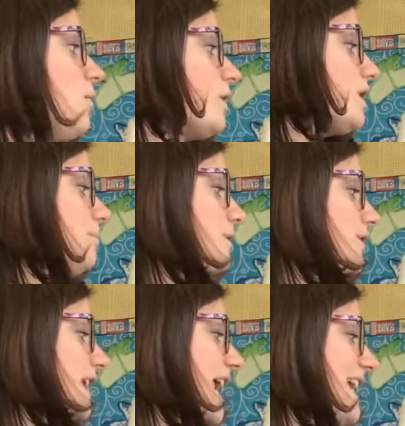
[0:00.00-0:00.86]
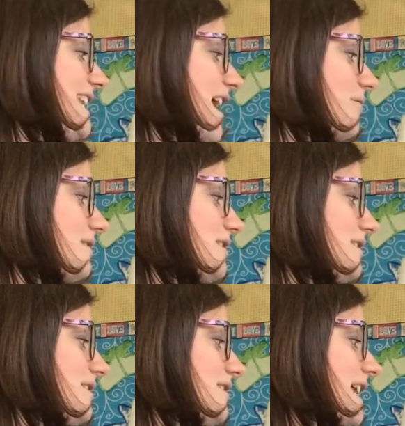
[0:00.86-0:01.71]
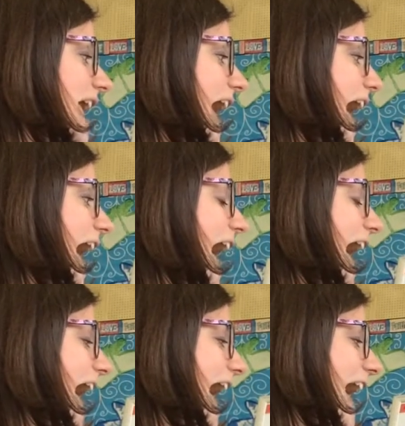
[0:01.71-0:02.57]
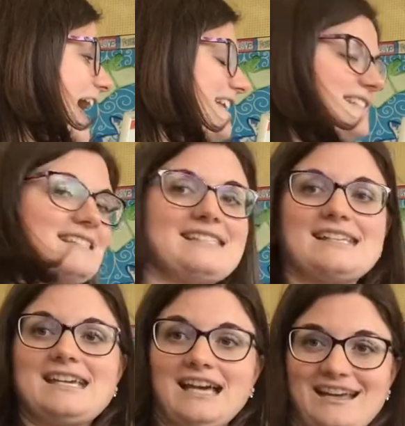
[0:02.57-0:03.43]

We're going to pull the K down. Ask.